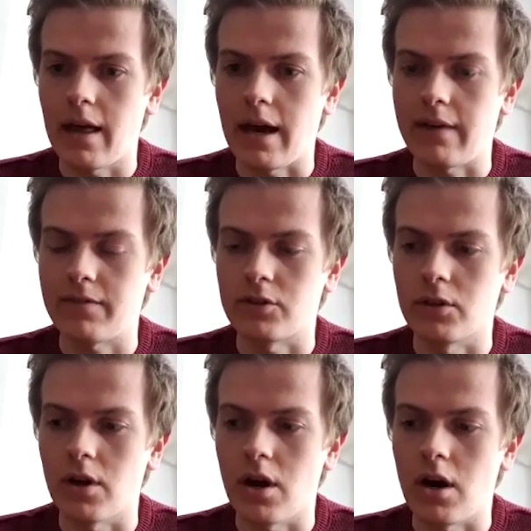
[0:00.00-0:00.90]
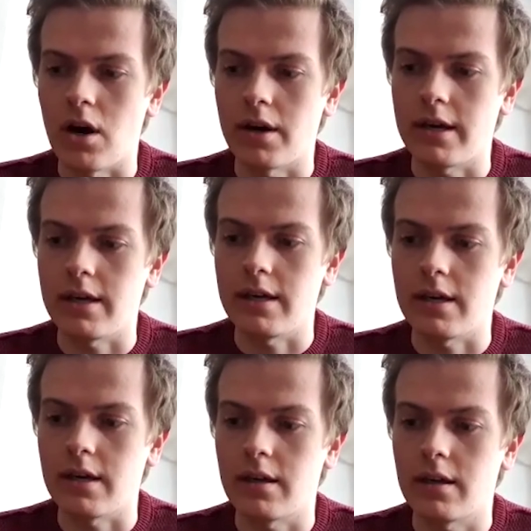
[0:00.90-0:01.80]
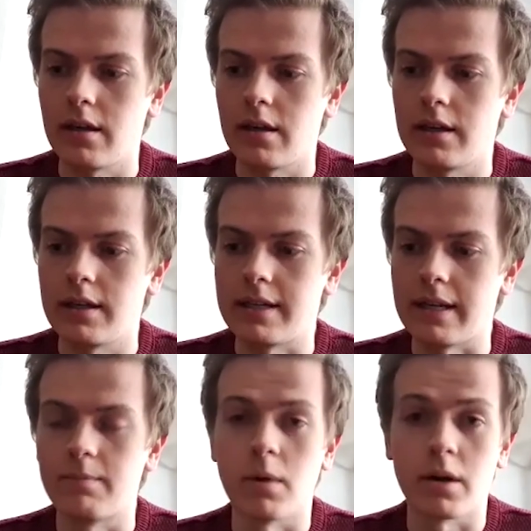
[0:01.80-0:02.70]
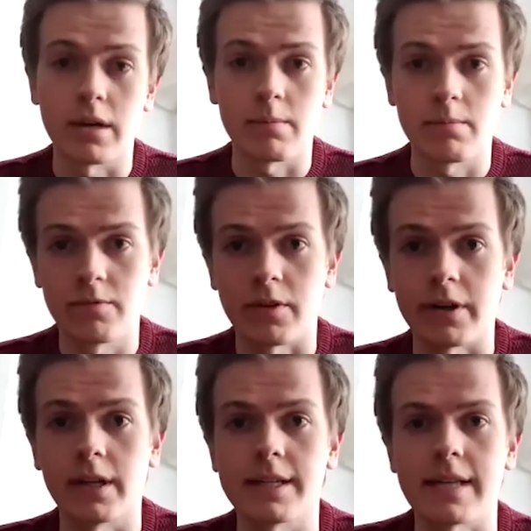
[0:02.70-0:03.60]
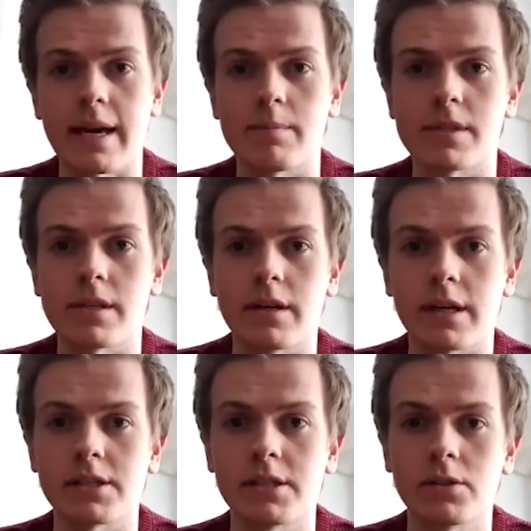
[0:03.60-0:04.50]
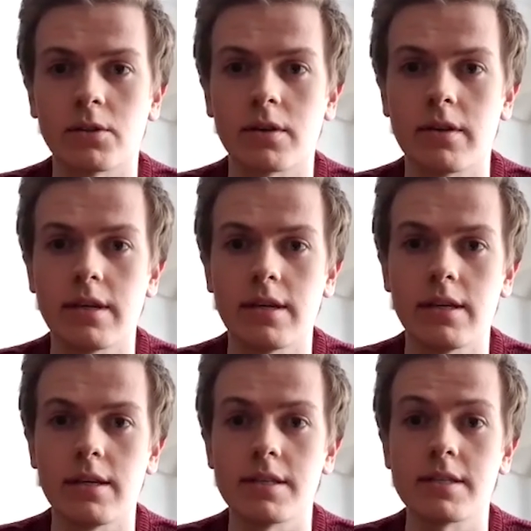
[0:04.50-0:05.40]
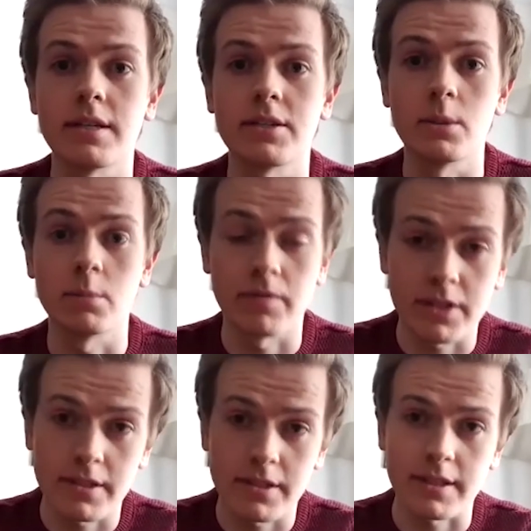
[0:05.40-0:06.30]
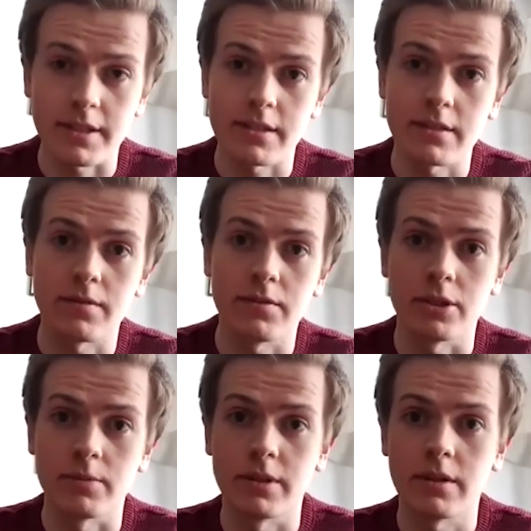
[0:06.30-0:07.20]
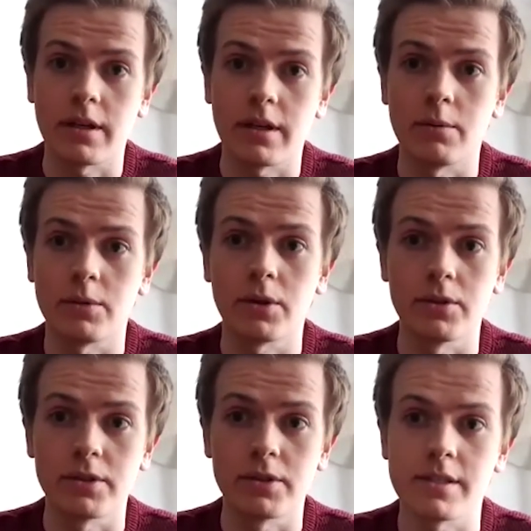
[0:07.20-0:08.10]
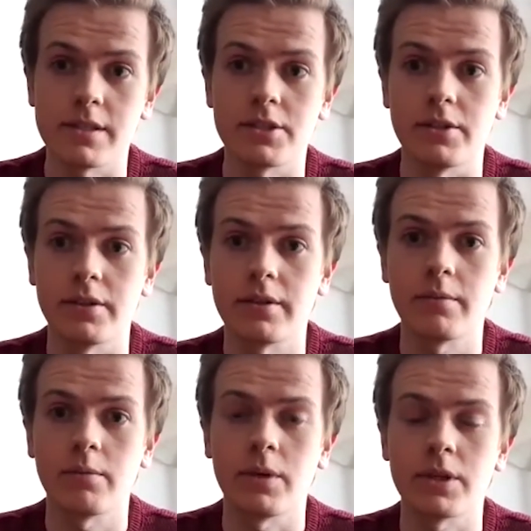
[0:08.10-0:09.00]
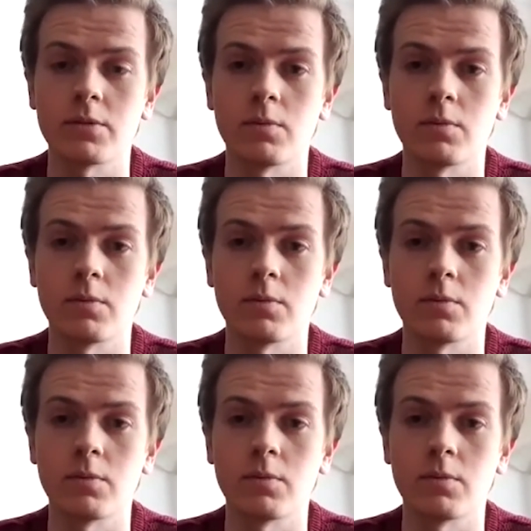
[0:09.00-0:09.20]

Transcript: After I did my final exams, I actually took the C2 proficiency test for German with the Goethe Institute, which